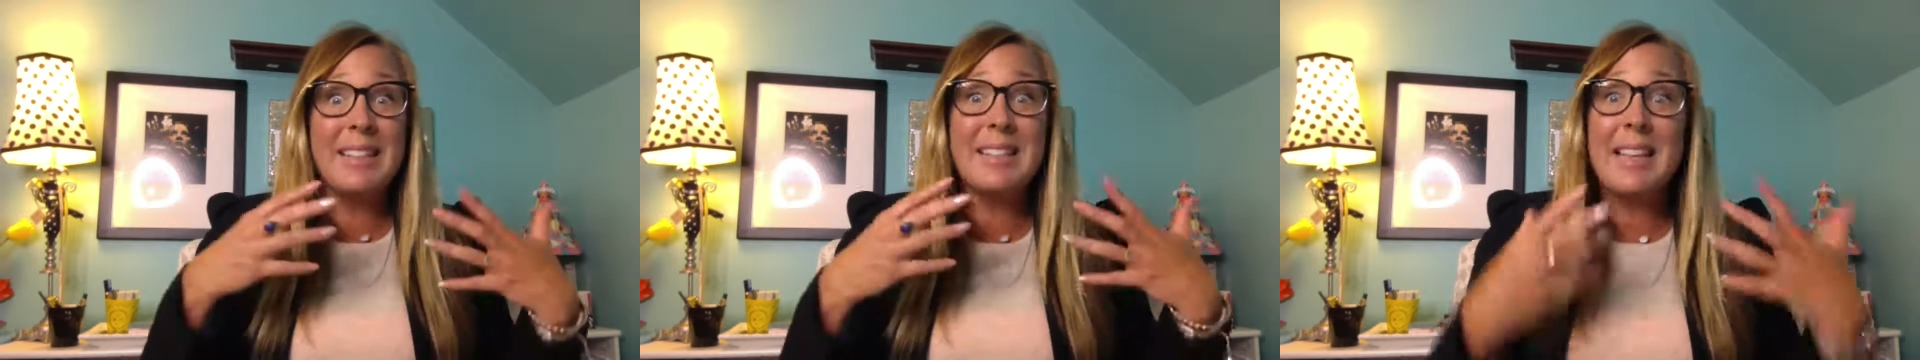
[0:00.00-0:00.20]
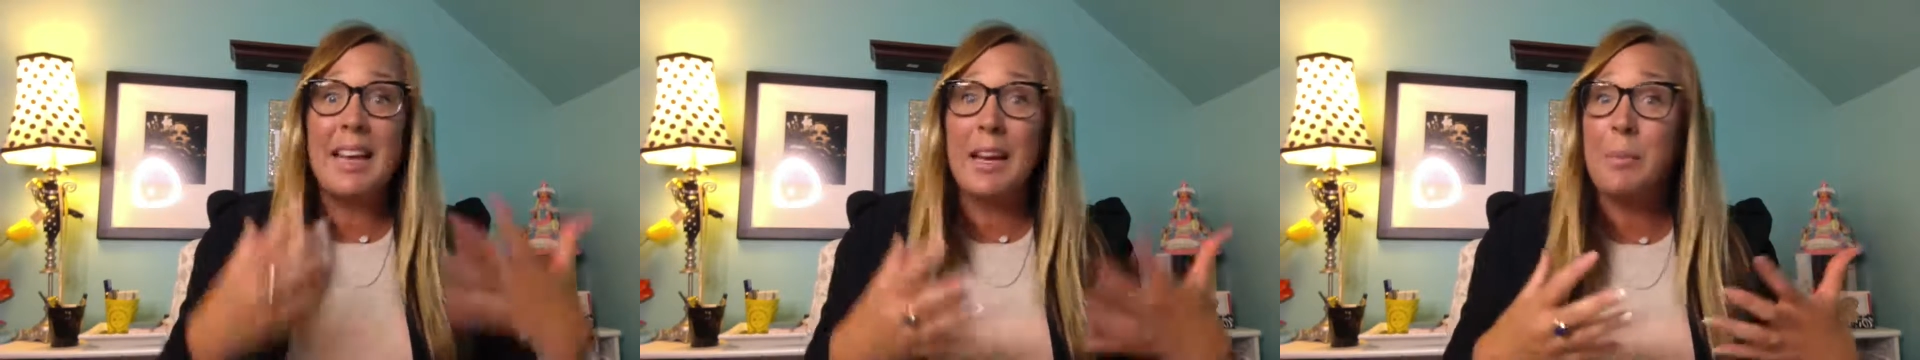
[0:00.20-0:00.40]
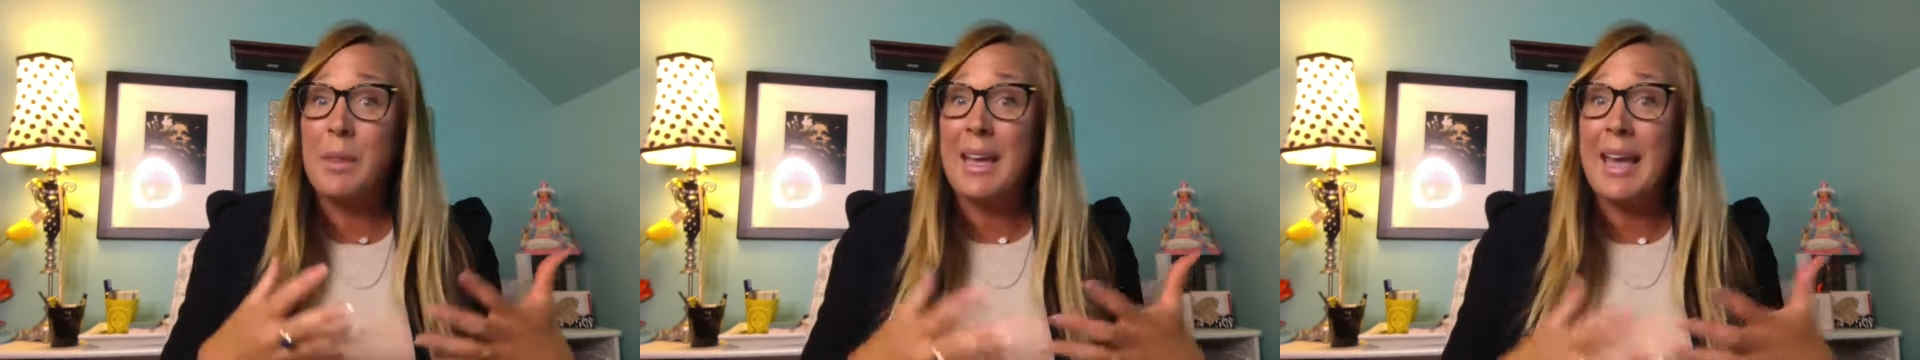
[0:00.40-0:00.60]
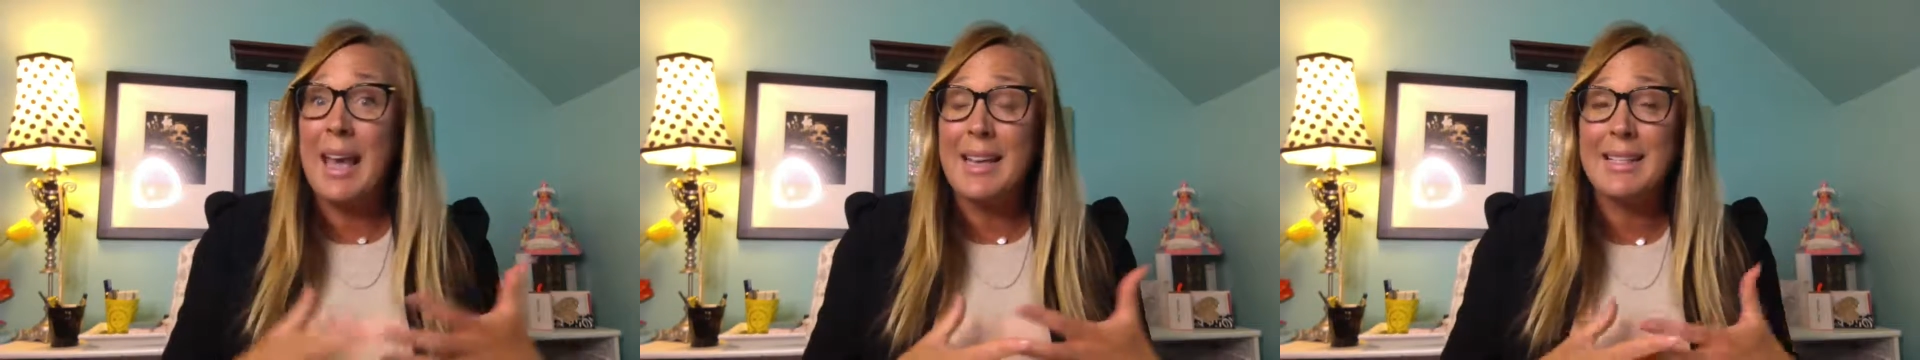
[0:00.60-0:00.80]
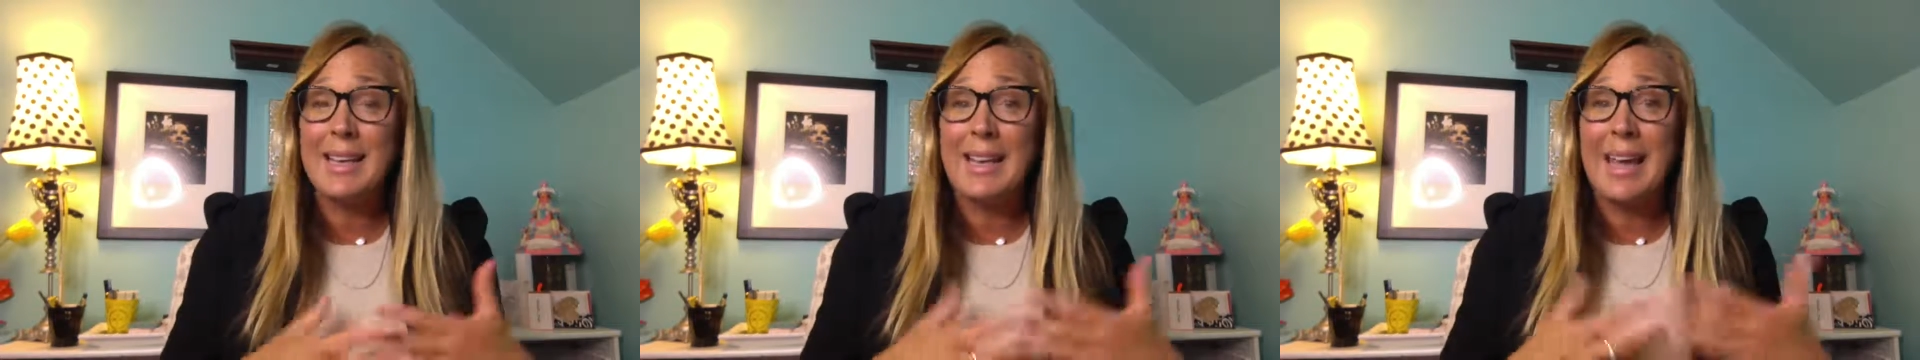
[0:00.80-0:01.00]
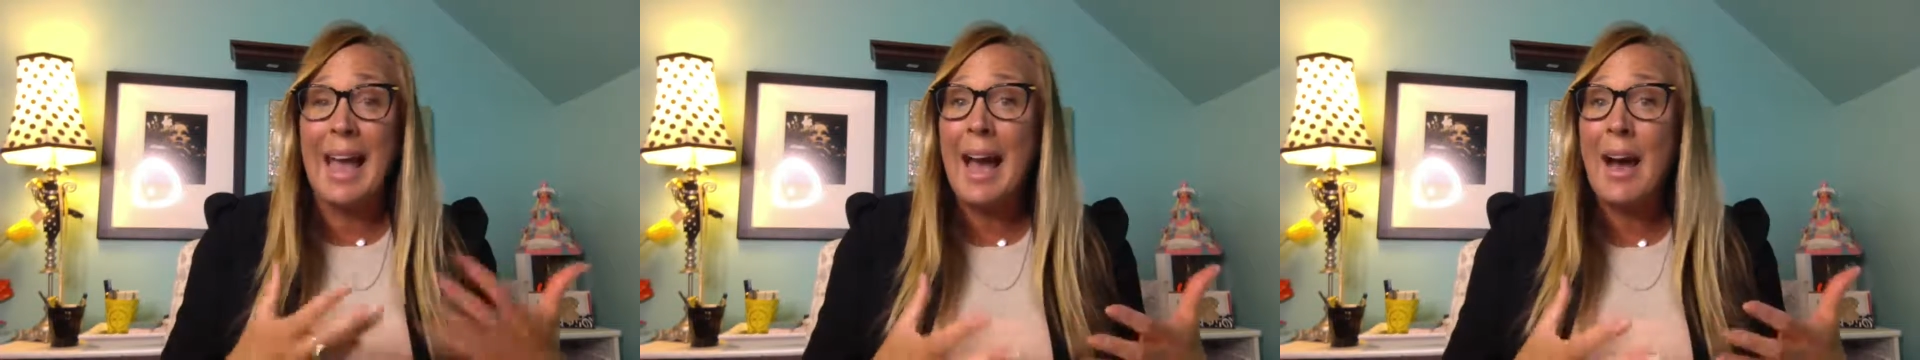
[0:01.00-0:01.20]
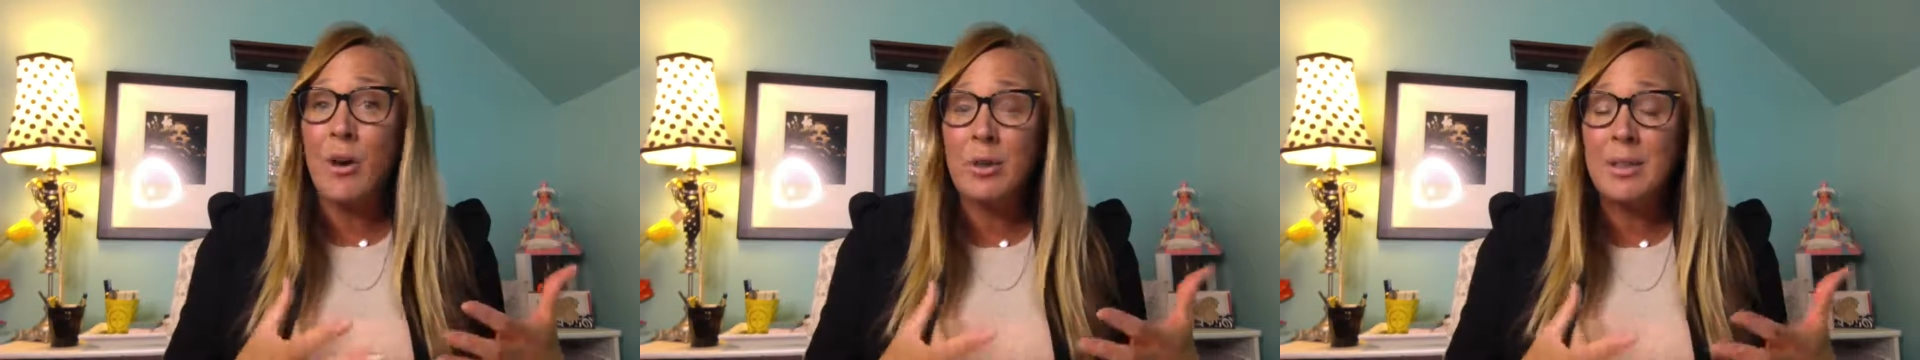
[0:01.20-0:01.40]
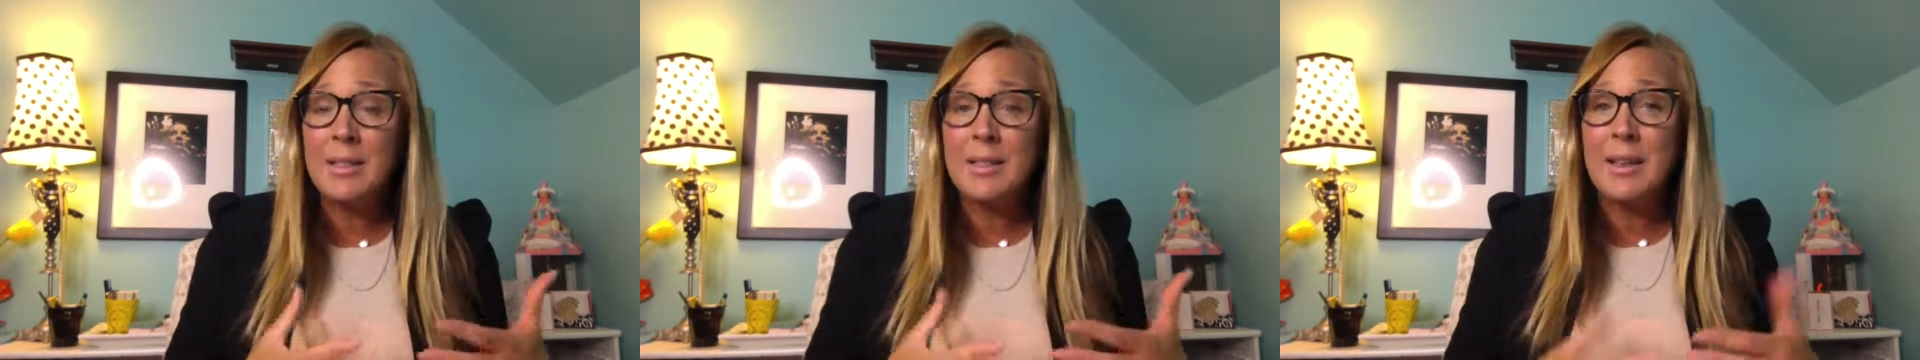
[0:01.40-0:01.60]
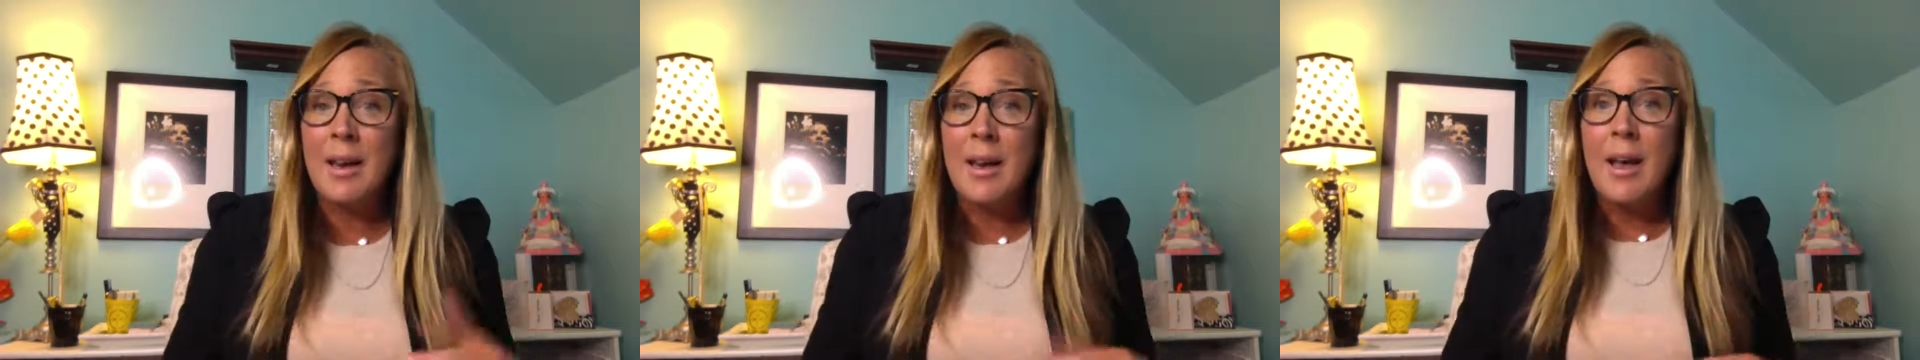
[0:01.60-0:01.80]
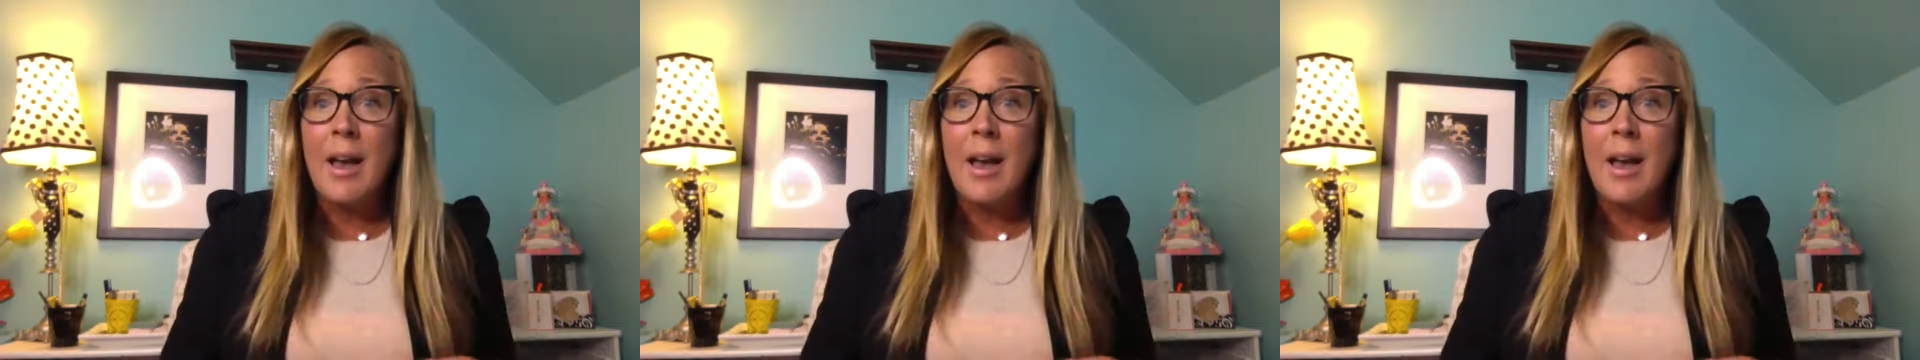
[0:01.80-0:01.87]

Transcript: set up the guest accounts,